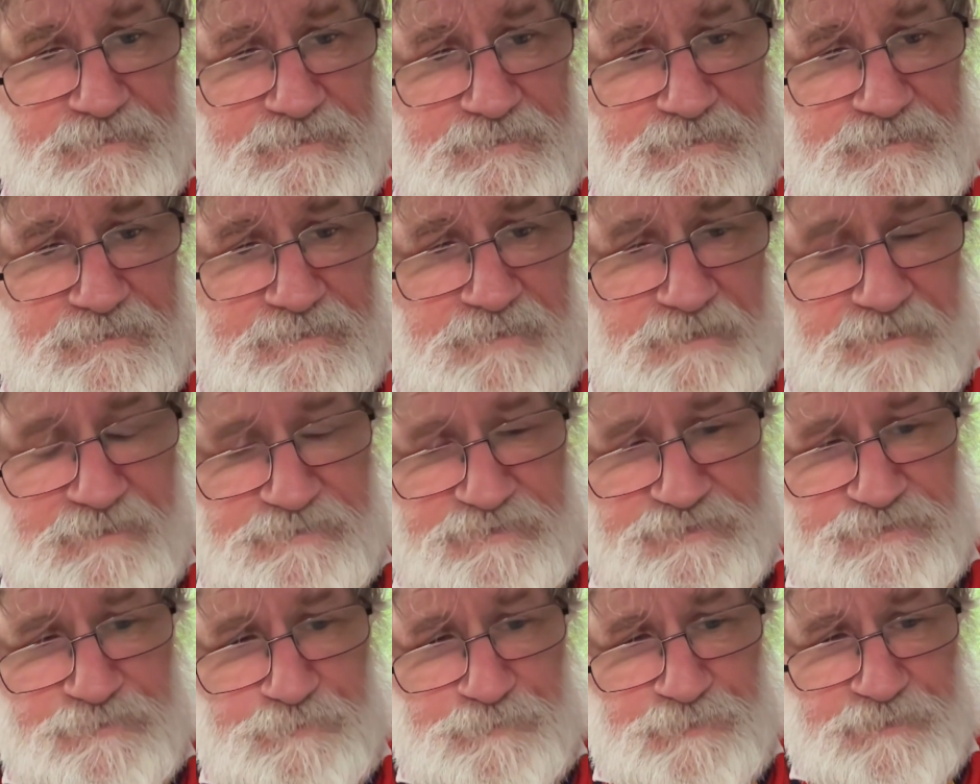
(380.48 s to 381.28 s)

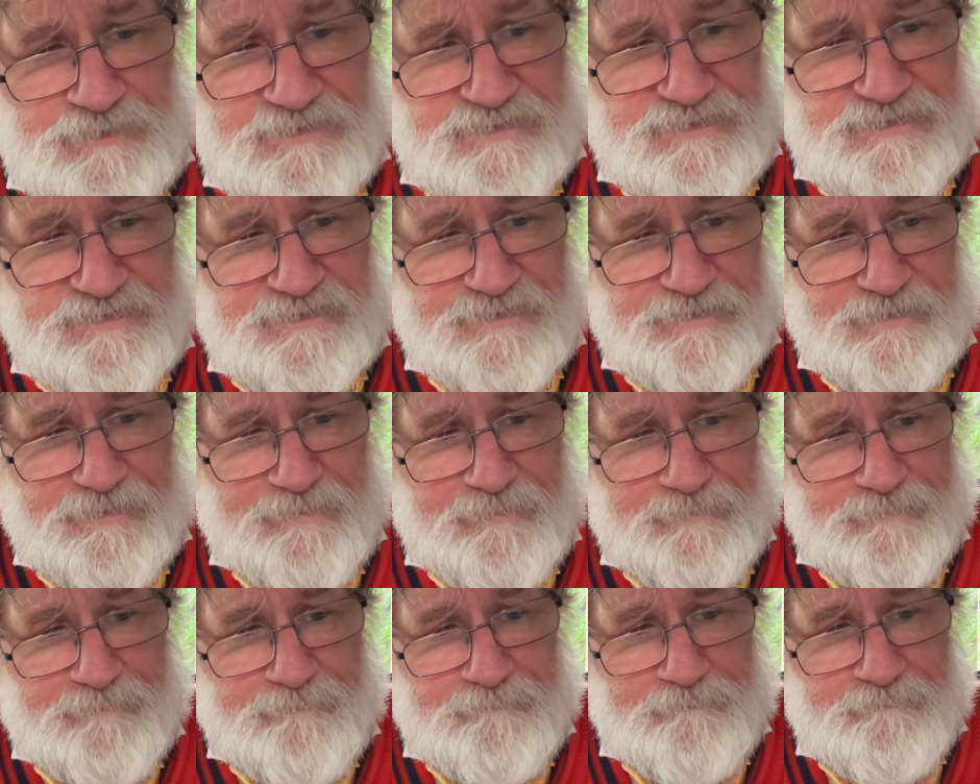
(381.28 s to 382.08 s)
cartoonist,
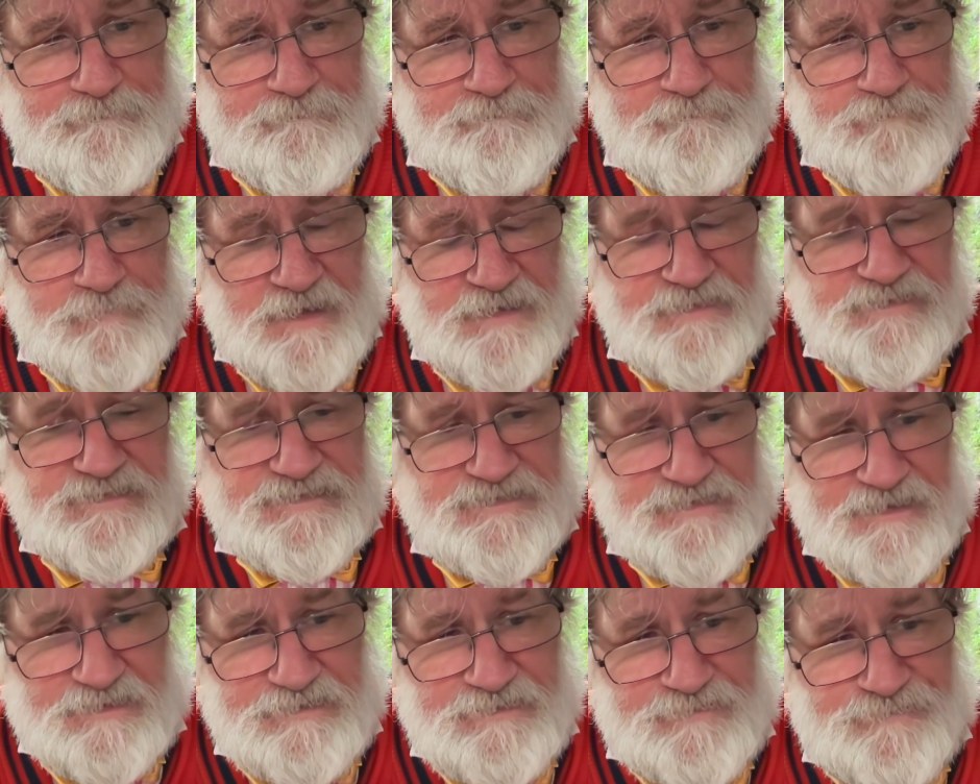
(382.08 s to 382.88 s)

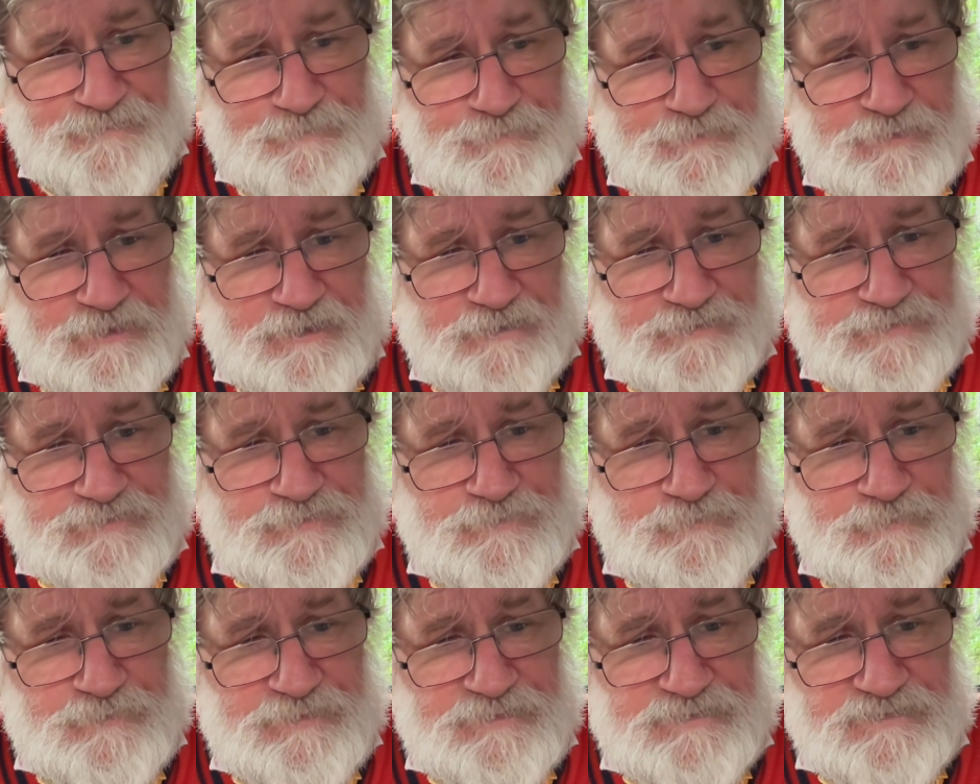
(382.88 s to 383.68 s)
insightful
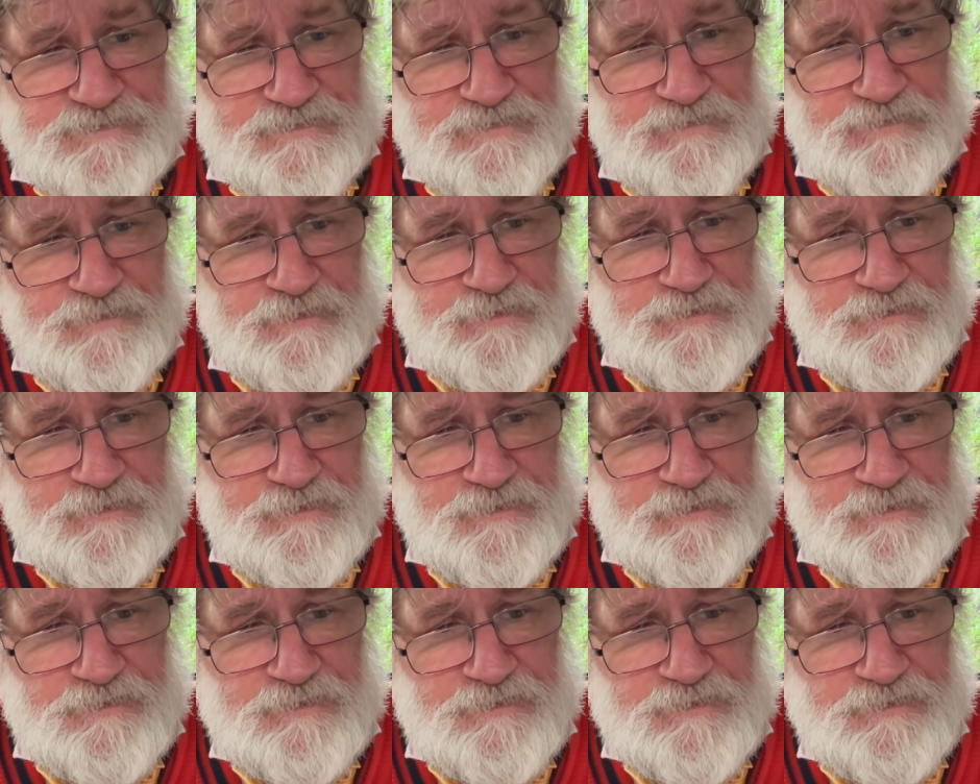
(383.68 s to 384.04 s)
cartoonist,